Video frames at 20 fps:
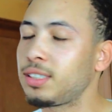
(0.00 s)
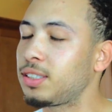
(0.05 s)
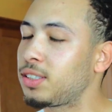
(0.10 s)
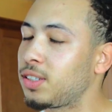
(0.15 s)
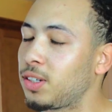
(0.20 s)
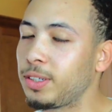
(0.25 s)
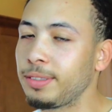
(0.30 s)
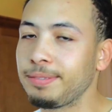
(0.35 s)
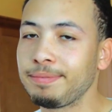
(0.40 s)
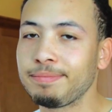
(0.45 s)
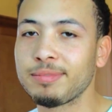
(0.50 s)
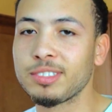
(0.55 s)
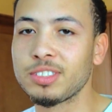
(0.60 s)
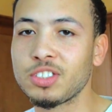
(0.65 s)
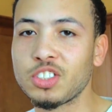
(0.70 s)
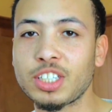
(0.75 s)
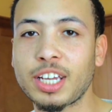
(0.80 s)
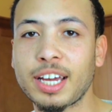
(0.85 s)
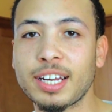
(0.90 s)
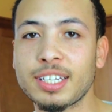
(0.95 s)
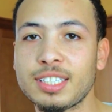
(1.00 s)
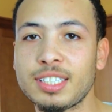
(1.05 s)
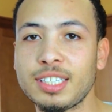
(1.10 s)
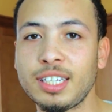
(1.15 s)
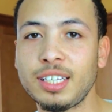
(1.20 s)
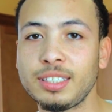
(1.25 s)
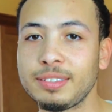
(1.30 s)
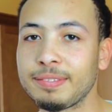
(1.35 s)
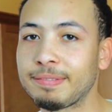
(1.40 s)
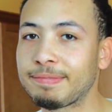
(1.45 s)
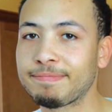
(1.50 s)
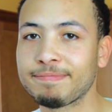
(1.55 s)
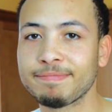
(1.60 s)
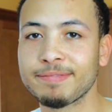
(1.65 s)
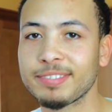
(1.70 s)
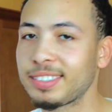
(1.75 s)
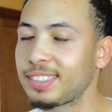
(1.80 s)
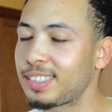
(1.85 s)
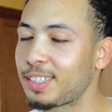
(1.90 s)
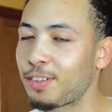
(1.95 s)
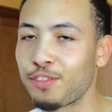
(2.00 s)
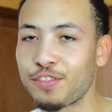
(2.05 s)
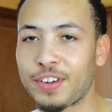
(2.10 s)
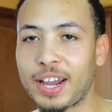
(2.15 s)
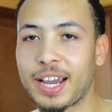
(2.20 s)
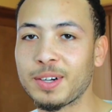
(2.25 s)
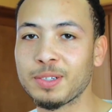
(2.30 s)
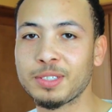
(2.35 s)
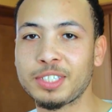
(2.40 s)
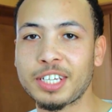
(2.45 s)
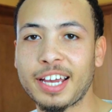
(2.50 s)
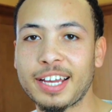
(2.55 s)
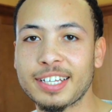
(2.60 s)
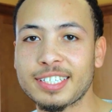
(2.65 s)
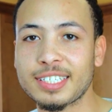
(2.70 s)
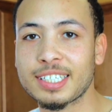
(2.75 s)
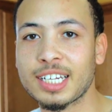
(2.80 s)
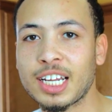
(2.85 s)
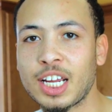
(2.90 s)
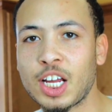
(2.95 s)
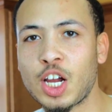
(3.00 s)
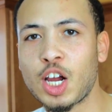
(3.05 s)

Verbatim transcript: So just gotta see the final test.